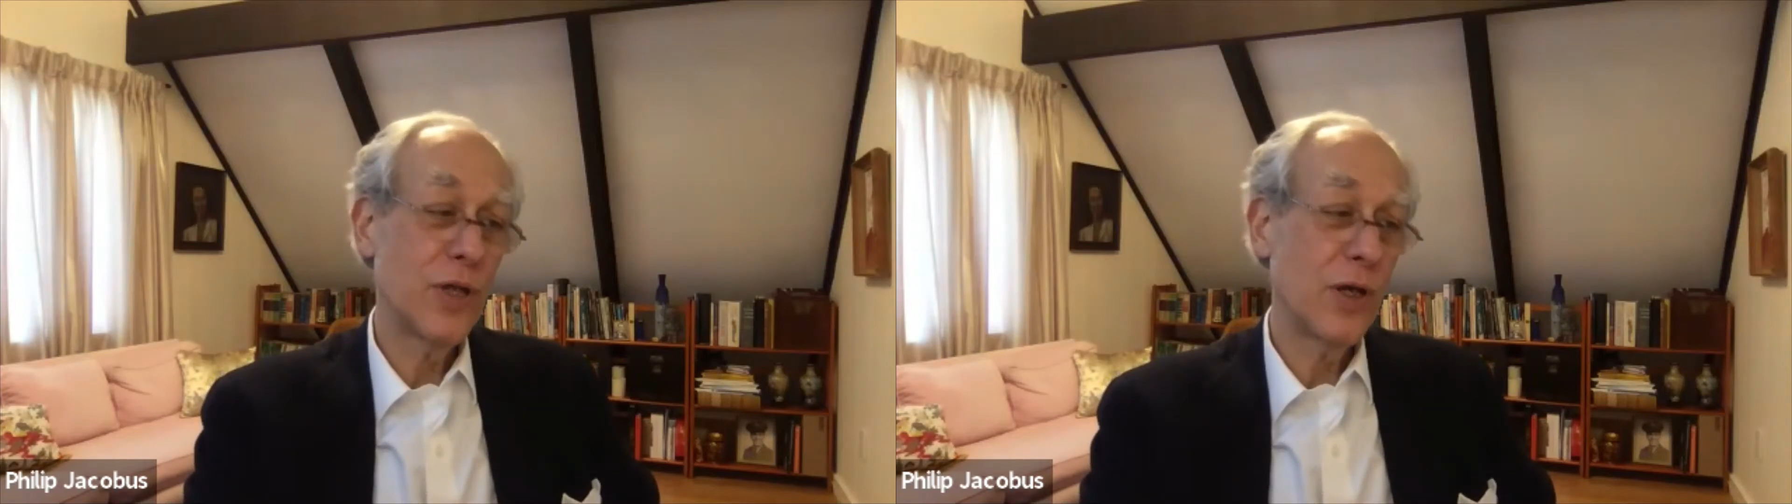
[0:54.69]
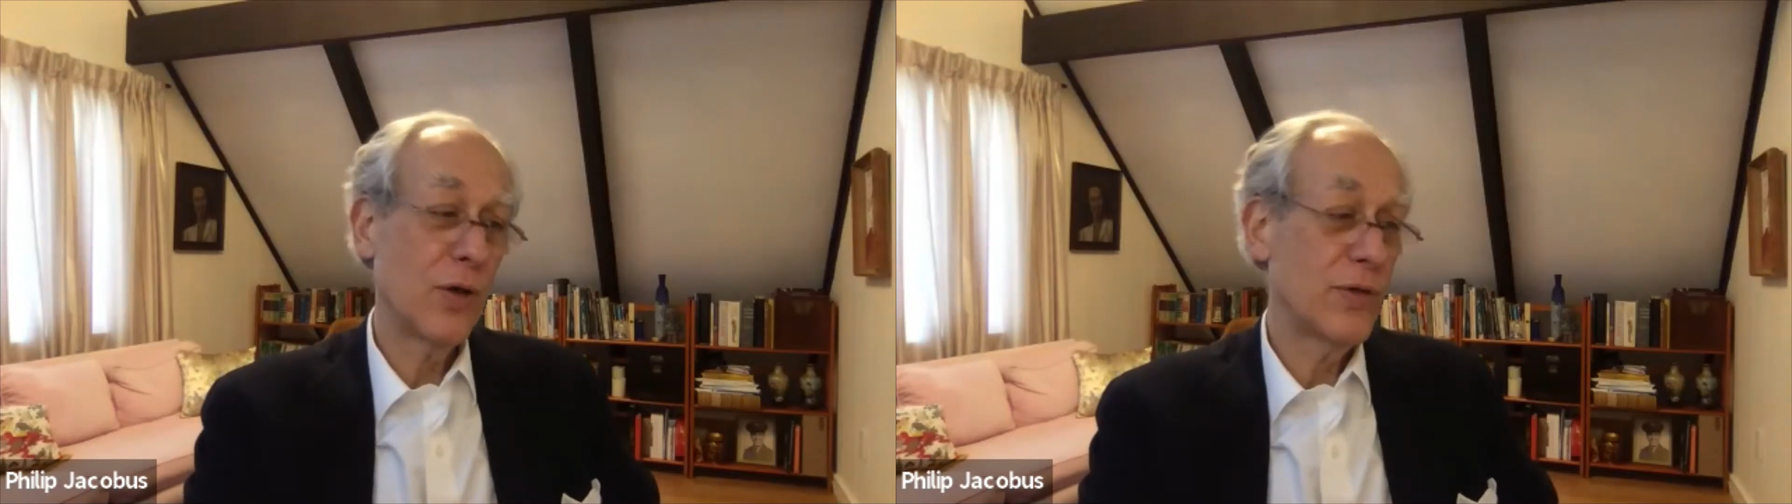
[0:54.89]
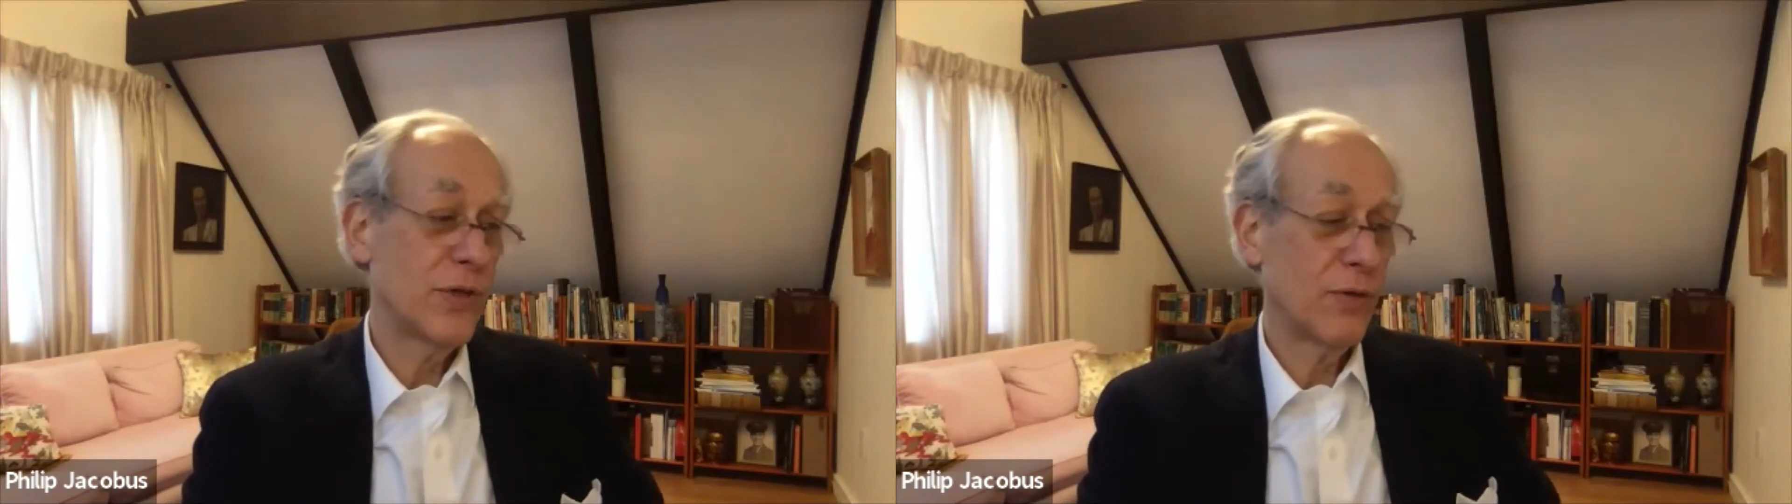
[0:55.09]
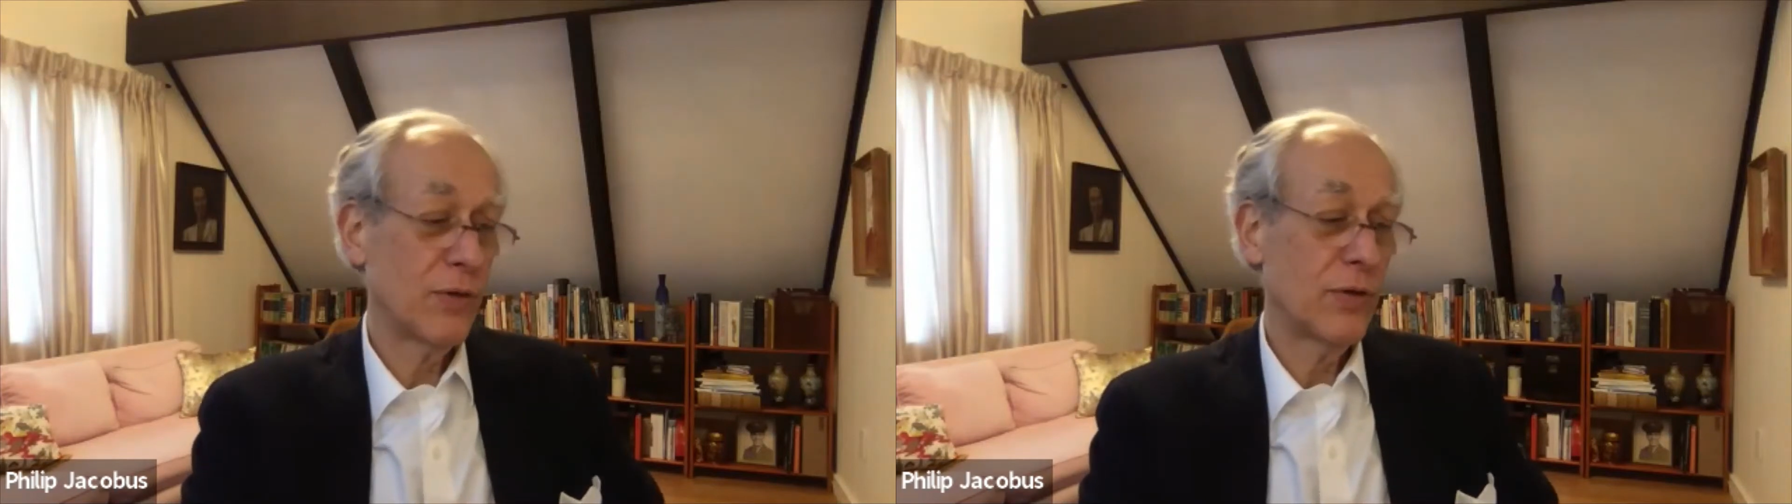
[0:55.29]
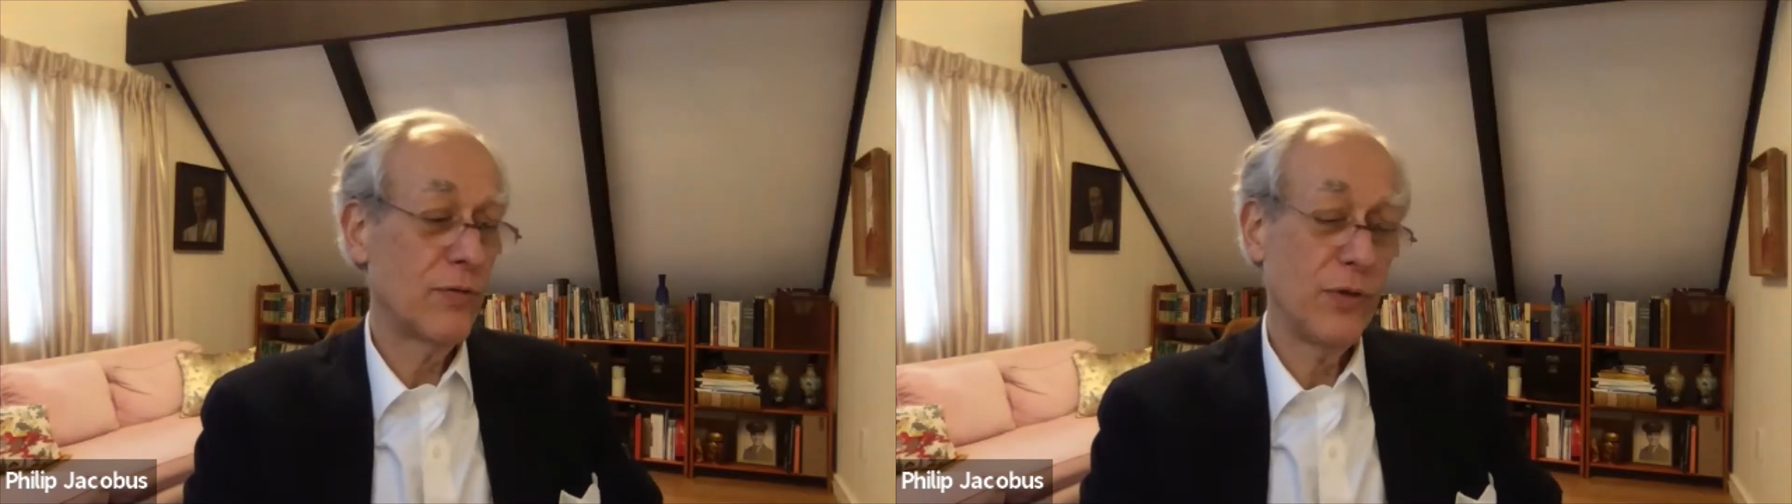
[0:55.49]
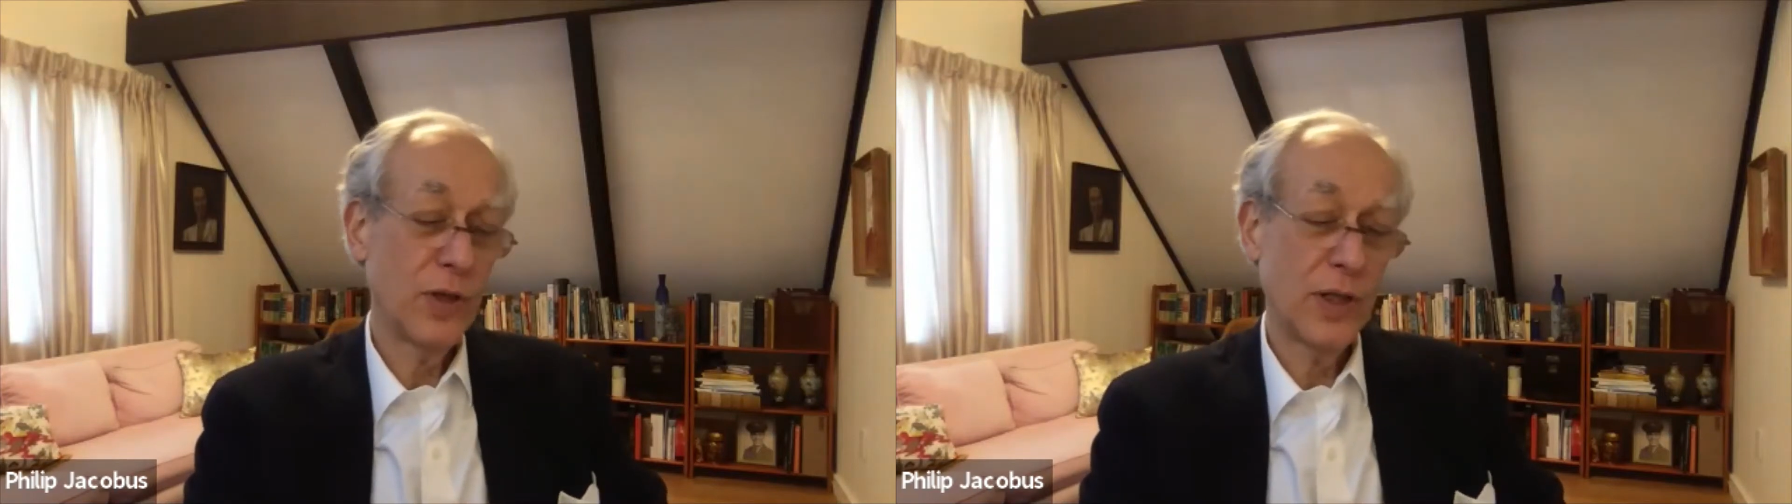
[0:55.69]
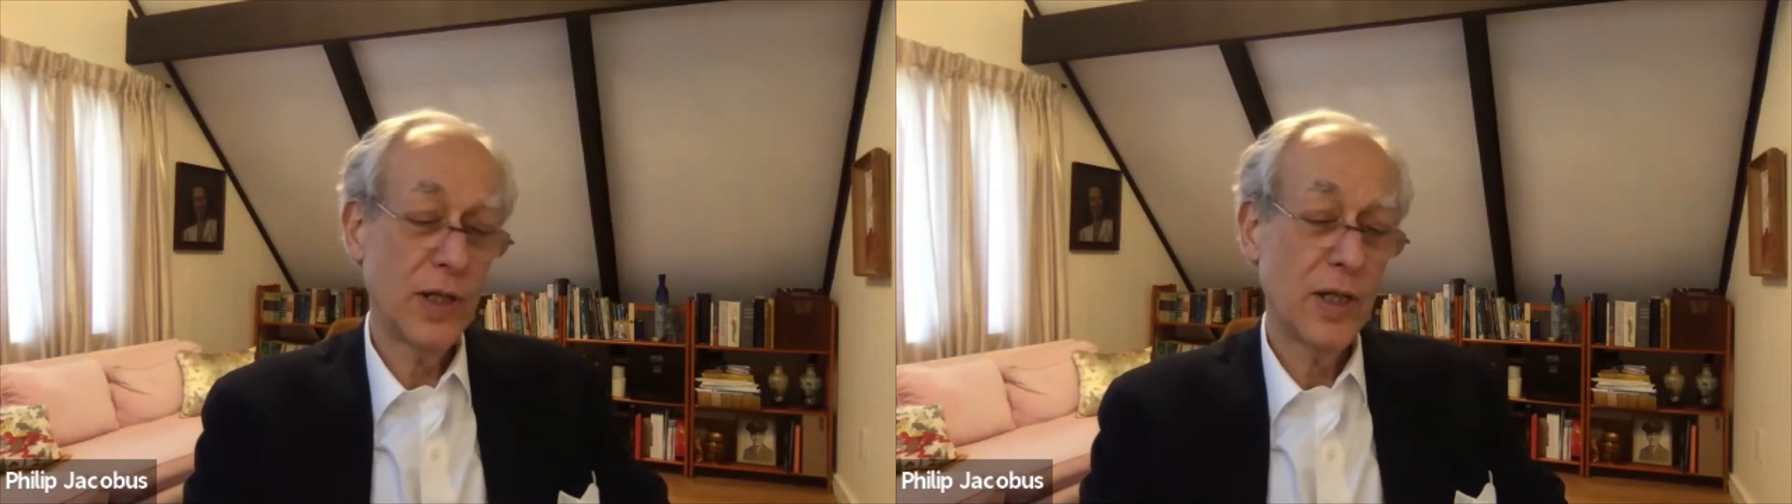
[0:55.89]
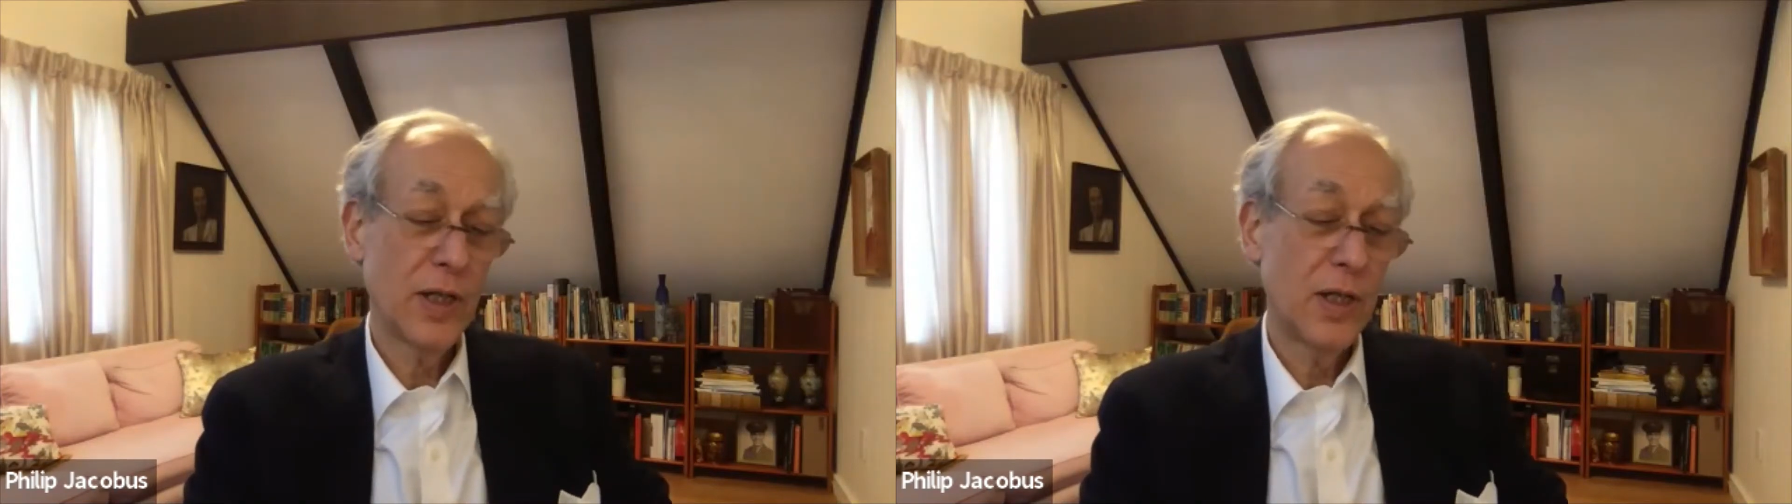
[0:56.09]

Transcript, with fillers: they always have a good feeling.